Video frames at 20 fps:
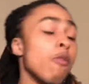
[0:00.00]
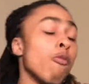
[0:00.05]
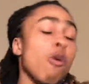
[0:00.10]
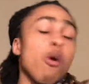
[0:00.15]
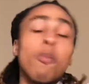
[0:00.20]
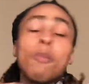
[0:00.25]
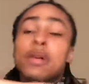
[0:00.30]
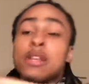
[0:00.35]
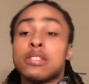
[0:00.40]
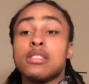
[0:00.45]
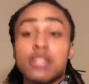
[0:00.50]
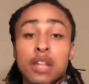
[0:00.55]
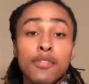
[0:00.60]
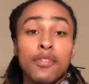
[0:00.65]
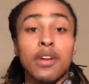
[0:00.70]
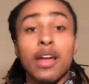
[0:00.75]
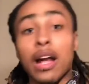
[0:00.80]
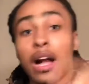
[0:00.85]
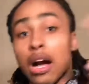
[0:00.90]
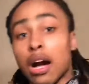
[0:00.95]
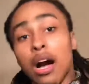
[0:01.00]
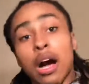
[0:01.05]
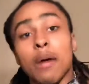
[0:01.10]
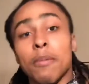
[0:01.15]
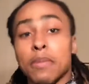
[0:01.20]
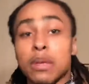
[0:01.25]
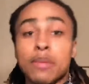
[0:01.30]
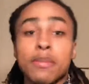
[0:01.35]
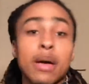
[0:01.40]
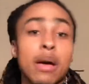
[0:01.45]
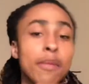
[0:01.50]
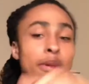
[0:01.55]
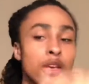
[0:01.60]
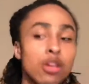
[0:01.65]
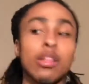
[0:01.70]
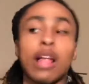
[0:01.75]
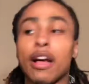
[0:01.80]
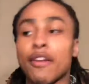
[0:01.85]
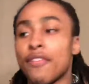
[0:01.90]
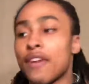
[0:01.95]
Won't miss nothing like a heartbeat, man. I'm gonna
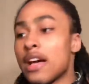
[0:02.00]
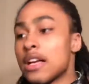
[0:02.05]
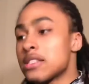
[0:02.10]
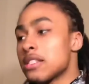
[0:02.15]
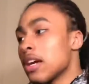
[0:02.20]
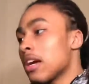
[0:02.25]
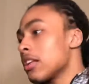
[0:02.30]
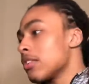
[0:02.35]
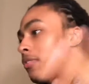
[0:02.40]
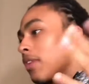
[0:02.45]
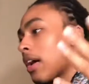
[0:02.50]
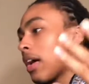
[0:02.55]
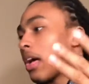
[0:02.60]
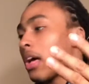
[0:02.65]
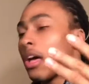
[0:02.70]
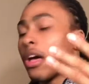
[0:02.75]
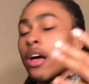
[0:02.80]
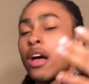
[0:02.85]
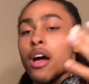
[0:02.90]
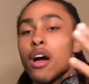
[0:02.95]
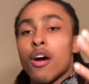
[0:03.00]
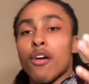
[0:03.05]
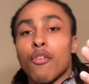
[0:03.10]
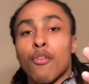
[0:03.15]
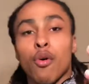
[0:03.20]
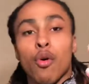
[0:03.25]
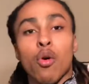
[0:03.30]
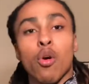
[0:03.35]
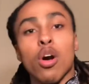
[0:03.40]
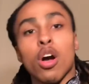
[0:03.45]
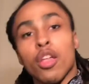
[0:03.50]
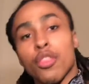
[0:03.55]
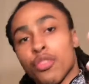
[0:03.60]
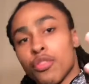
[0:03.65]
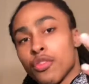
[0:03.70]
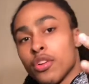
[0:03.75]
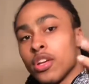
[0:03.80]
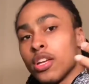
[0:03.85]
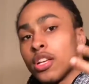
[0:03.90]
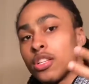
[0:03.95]
give you like five seconds. Five, four,
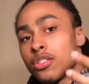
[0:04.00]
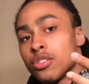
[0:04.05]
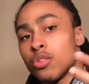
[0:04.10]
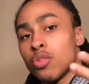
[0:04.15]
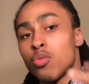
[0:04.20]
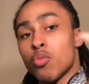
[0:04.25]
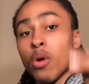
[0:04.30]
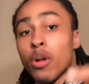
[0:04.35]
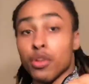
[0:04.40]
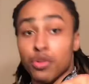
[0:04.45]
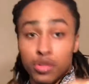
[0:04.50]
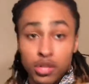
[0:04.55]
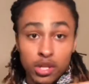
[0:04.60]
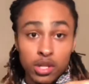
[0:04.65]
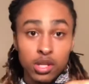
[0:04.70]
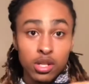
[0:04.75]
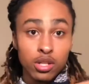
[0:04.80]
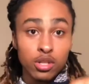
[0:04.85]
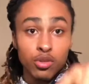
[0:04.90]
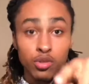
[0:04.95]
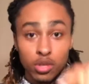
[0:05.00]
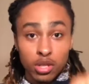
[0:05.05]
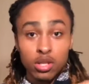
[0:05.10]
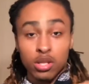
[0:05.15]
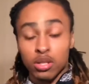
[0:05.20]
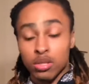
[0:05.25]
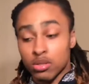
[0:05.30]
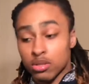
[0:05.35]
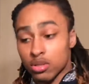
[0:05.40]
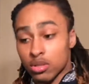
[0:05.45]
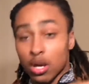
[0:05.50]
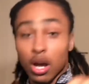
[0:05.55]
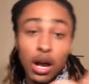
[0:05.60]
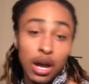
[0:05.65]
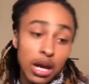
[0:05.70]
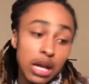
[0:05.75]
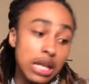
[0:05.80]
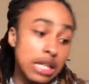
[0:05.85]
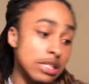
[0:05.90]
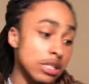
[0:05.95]
three, two, one. You did it, you did it.
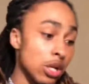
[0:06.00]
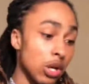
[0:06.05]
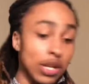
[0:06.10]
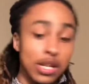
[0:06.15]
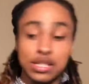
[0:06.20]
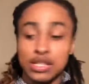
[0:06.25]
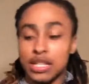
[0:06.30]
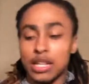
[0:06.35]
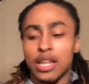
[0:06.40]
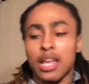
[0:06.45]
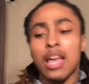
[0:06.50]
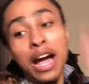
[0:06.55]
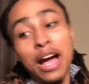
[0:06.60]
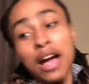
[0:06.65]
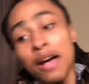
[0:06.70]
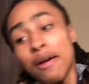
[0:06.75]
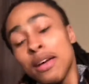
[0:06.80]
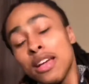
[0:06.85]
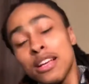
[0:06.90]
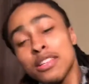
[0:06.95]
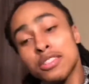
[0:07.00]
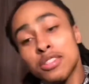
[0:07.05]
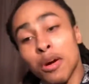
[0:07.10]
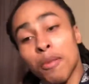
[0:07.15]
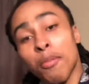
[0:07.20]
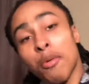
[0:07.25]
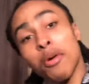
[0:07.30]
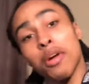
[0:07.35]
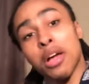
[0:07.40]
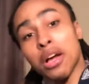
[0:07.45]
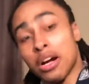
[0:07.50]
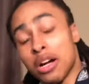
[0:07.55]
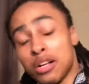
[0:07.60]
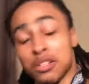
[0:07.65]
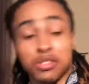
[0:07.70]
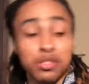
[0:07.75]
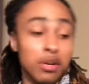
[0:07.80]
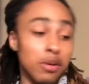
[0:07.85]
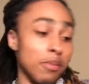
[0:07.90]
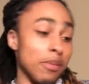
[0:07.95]
Alright, let's go, let's get it. It's your boy
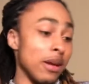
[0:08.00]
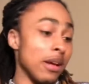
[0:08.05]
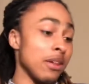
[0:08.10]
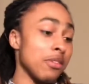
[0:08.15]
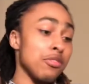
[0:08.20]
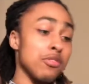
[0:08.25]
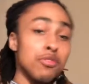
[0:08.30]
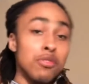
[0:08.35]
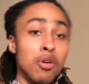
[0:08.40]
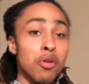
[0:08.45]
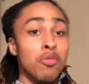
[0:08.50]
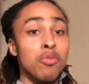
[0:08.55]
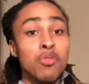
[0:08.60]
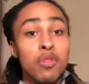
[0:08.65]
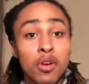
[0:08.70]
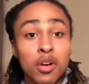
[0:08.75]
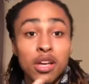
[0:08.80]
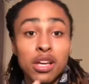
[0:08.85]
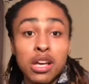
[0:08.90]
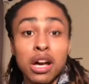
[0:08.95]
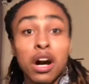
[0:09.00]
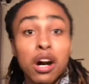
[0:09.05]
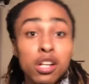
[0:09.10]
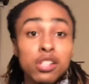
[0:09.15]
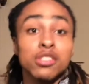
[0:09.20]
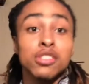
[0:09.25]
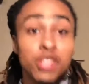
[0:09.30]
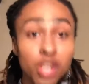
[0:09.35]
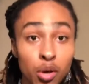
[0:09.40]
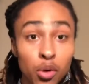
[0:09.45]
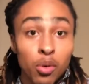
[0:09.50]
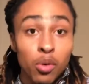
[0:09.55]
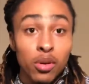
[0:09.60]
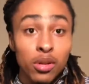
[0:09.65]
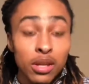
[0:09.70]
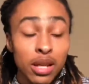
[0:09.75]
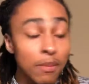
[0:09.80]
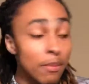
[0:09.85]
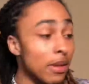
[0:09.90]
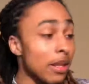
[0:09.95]
Huncho, man. You know honcho.
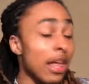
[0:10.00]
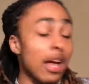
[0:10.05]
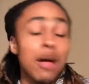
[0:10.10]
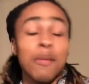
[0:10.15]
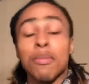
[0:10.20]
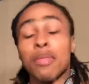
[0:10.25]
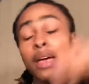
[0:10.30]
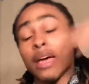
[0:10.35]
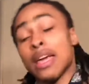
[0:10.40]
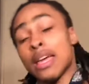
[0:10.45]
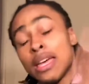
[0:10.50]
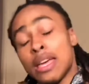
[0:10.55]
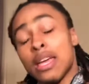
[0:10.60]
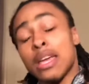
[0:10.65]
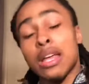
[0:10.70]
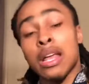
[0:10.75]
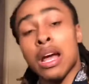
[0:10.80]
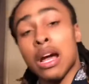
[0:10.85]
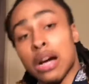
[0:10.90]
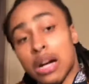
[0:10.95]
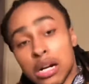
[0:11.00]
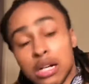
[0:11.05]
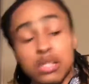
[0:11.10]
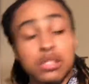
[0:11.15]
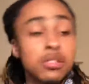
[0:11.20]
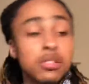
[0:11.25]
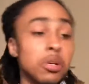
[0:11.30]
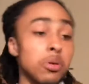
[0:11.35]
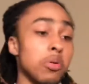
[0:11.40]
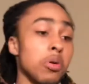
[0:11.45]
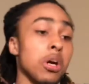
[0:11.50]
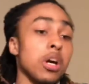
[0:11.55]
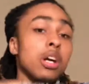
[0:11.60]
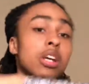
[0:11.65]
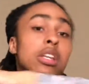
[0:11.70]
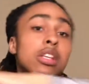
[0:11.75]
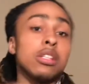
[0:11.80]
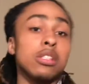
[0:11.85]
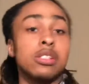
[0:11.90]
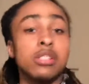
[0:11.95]
That mean like I'm the head honcho
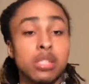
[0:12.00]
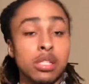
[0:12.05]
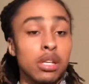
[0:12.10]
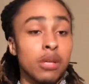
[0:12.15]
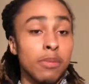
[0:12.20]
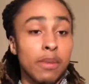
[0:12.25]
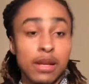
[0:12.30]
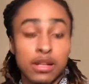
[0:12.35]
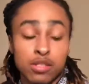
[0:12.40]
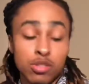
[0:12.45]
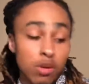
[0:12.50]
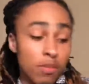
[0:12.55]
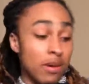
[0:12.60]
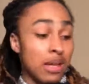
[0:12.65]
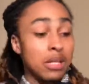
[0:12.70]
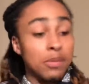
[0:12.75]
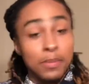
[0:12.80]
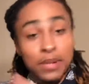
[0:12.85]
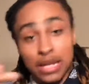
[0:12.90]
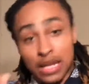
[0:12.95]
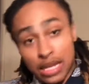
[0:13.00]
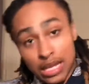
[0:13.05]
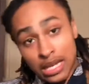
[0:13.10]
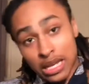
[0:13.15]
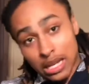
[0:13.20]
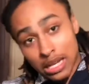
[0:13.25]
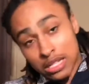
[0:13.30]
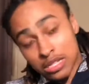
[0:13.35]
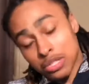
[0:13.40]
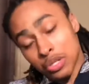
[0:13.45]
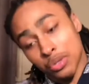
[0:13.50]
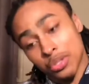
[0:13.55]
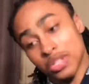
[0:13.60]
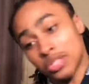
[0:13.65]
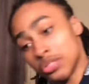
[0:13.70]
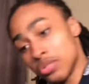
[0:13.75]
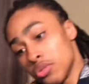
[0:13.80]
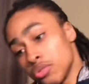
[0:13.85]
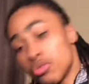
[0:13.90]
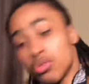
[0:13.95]
of this shit, man. So I'm about to be the head honcho of
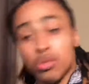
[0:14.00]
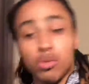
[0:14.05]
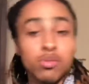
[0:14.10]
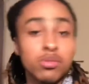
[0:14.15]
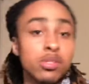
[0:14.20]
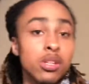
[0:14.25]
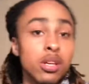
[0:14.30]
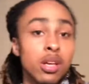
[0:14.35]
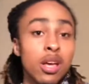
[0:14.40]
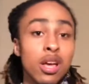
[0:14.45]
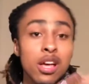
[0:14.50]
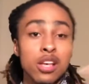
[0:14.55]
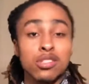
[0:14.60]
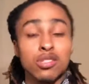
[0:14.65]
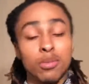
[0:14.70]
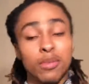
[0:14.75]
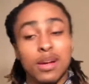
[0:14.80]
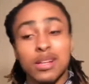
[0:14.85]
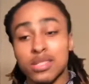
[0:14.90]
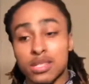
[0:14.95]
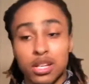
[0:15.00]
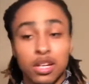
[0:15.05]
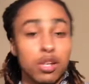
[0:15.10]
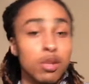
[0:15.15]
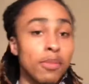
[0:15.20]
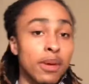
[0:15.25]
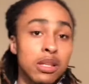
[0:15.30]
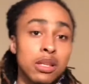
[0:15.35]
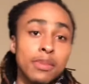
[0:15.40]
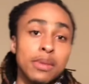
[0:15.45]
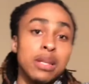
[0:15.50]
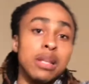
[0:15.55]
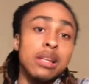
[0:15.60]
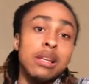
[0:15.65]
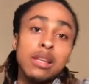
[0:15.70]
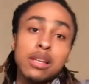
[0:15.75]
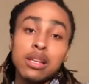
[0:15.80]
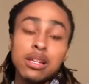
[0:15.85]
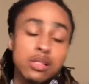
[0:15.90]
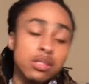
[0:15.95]
this YouTube shit. So my channel about to be the
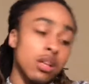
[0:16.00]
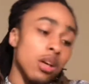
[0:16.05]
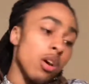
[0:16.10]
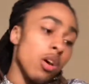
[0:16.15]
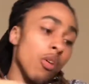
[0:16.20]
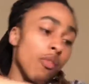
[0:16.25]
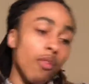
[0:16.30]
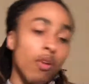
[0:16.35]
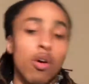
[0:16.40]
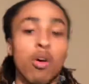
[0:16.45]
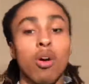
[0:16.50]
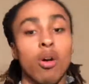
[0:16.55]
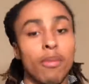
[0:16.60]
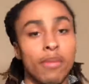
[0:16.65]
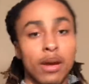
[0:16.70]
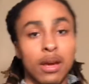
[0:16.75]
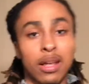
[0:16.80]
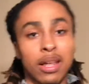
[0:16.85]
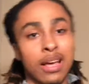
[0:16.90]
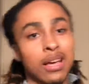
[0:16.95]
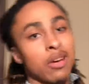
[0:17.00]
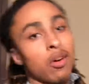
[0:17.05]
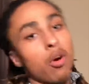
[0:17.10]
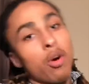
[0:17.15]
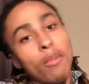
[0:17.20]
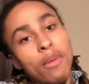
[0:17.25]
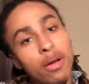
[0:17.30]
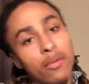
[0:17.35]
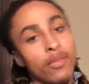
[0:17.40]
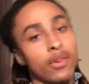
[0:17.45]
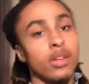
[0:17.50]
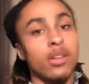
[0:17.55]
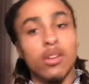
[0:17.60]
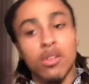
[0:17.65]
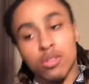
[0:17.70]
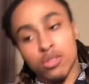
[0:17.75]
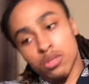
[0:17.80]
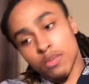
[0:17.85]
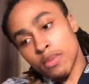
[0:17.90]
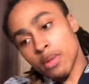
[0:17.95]
latest of all, man. Like all my
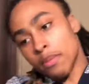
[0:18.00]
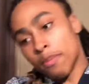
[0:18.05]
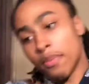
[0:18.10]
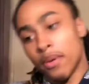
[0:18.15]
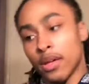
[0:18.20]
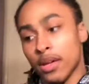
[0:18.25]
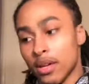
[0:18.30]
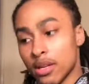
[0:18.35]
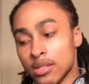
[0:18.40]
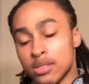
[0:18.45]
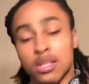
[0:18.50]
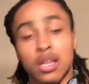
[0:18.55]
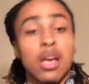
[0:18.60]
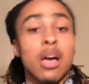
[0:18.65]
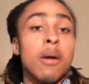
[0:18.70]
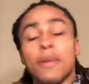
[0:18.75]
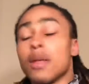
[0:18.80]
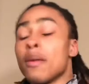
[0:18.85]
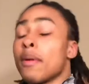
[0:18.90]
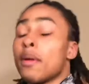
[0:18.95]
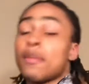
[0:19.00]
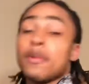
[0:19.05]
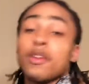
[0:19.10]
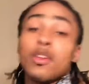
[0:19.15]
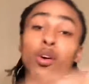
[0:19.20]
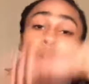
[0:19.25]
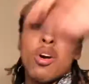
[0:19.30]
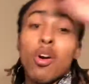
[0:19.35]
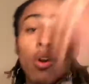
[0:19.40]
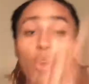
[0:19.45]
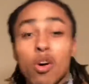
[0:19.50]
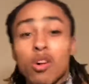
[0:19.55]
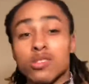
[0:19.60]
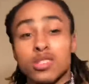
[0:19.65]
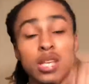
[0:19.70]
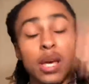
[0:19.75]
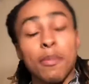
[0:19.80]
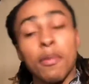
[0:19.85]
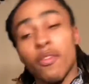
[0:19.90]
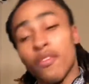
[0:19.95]
videos gonna be bangers. Man, I'm about to be doing all
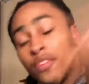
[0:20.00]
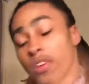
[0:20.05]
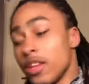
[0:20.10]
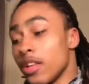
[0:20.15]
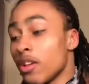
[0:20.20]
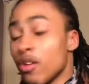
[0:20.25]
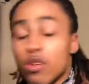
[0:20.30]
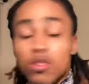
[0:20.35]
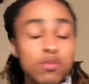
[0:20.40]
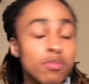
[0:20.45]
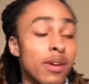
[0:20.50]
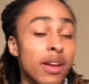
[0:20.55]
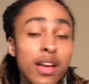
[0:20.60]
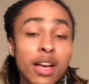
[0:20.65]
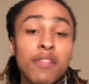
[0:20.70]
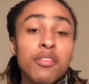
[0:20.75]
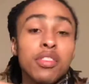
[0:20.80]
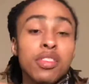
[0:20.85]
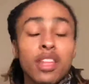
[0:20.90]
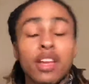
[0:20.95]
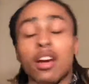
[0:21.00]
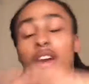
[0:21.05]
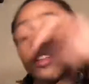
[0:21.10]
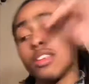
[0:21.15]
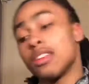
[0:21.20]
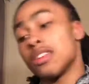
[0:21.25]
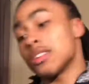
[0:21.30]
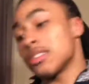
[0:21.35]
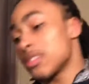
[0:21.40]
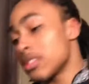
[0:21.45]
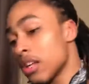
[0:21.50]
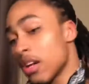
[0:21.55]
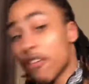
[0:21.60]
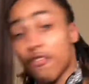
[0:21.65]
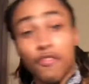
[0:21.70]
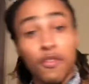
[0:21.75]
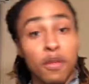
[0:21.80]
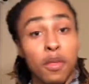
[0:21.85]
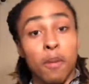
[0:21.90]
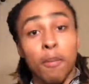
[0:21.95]
type of videos, man. Everything under the
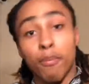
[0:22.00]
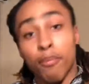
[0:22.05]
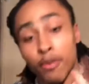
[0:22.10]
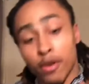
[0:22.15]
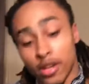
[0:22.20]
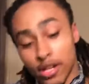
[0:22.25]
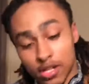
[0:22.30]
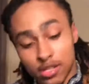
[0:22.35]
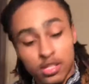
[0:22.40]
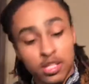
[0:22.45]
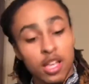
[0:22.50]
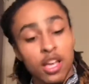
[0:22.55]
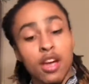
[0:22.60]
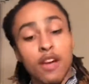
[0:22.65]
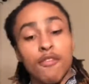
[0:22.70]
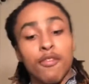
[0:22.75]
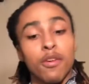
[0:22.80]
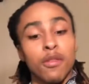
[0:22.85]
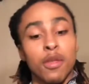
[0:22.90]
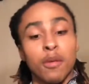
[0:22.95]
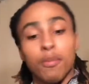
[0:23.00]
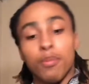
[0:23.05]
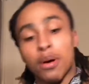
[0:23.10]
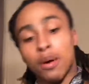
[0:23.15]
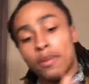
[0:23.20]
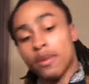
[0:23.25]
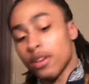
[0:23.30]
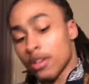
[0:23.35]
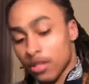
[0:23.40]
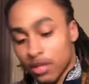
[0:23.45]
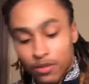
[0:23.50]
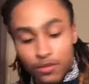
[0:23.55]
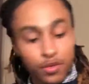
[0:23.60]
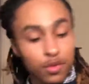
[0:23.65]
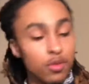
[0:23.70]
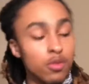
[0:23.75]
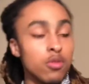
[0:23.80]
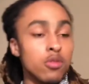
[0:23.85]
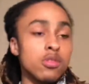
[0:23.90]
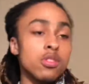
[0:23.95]
sun from the pranks, from the public
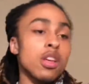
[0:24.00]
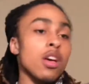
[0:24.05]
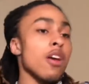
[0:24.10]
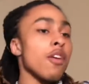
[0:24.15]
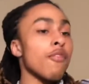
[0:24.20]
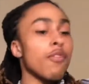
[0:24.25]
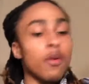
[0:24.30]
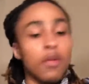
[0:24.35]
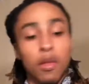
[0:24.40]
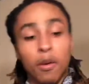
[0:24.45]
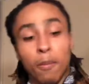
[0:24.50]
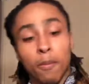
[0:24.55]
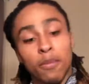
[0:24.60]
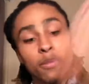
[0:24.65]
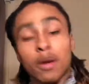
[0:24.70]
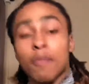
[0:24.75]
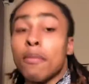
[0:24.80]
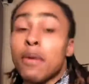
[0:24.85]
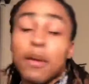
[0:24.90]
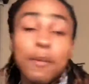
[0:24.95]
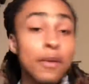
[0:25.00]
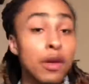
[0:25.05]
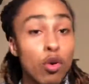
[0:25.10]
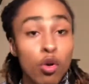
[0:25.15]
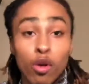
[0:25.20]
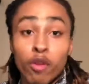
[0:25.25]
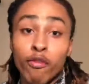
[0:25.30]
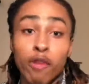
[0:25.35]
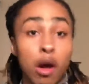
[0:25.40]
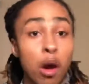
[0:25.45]
interviews, from the I'm about to be going